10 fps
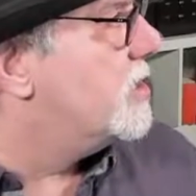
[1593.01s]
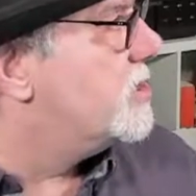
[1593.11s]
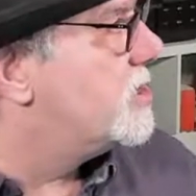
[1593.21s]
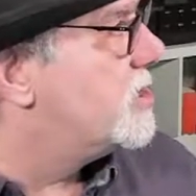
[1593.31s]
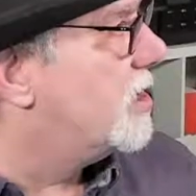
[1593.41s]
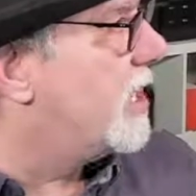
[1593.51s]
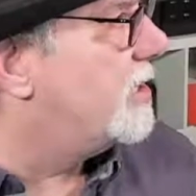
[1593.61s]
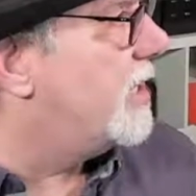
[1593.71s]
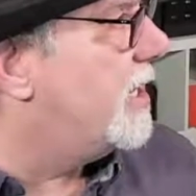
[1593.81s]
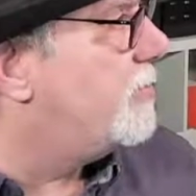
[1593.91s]

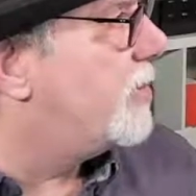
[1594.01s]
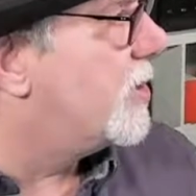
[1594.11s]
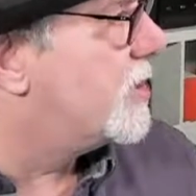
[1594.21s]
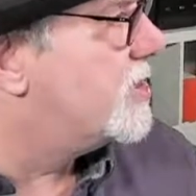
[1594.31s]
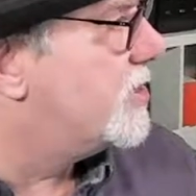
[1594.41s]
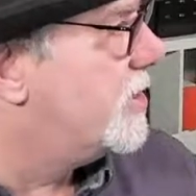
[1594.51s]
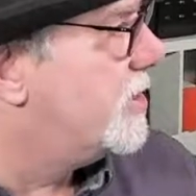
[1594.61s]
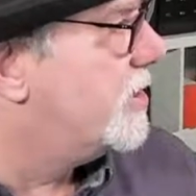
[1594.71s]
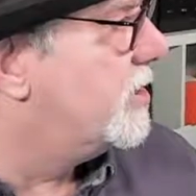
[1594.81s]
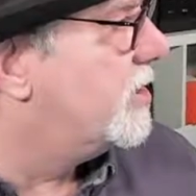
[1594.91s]
select a person.